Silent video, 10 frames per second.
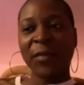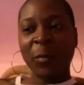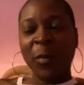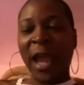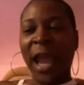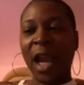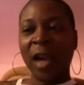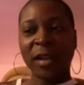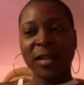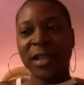from what I
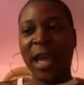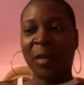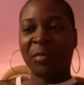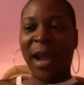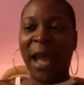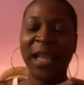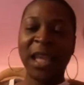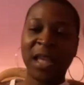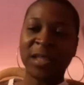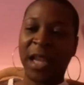heard, there's not a
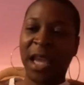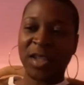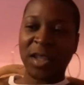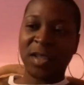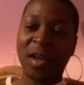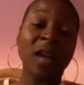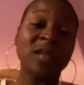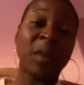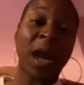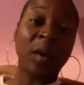podcast that actually talks
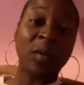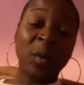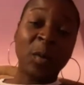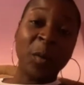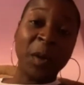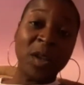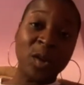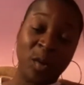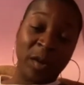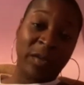about what we
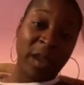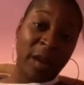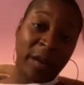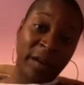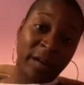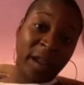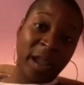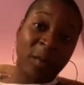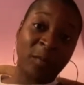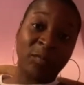do in theater
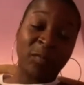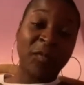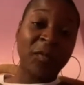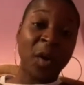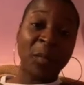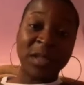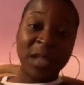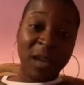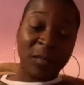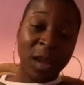and film and
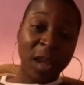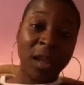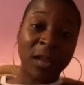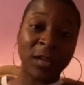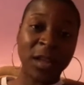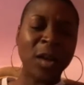TV and,